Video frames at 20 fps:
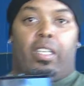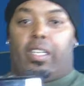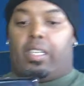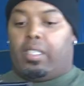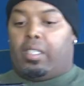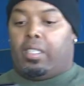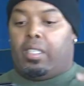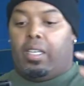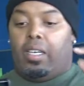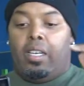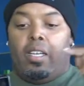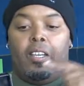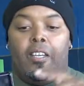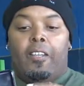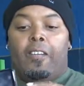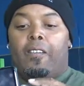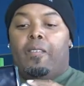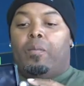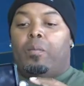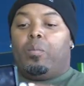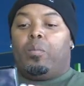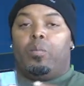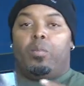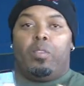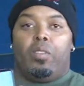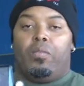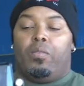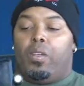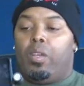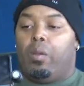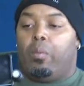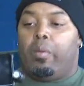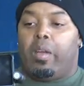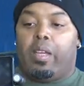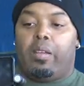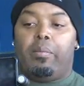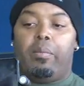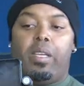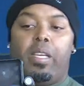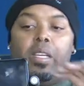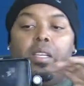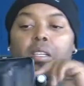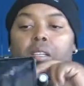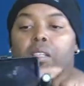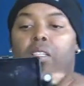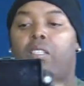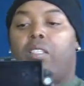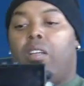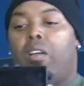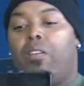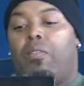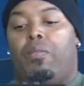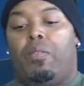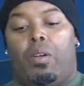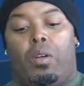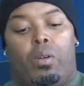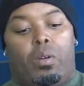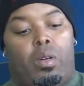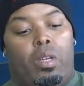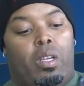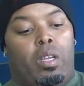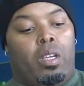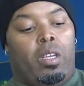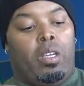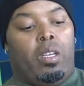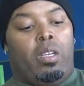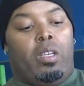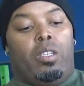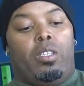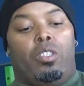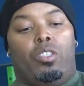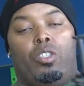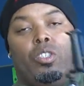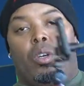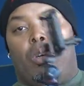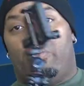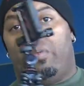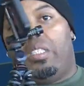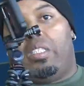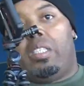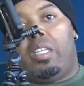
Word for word: like I said, VideoMic, me, cell phone, the Joby